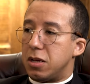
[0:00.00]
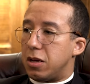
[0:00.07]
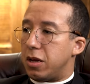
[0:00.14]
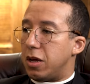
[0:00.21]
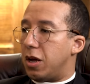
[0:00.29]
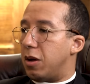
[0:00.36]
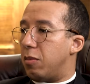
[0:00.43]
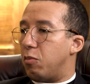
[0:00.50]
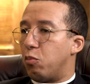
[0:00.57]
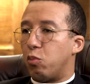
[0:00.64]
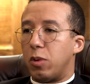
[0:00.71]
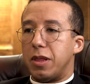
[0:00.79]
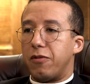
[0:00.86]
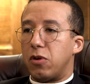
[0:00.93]
Uh,
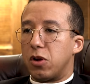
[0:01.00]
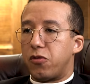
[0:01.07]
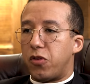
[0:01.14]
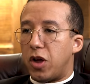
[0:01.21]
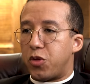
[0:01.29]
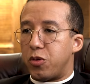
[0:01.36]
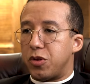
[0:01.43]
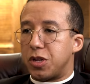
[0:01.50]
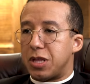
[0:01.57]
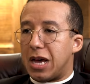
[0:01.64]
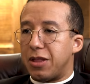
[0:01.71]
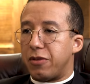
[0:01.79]
when they've looked further into that,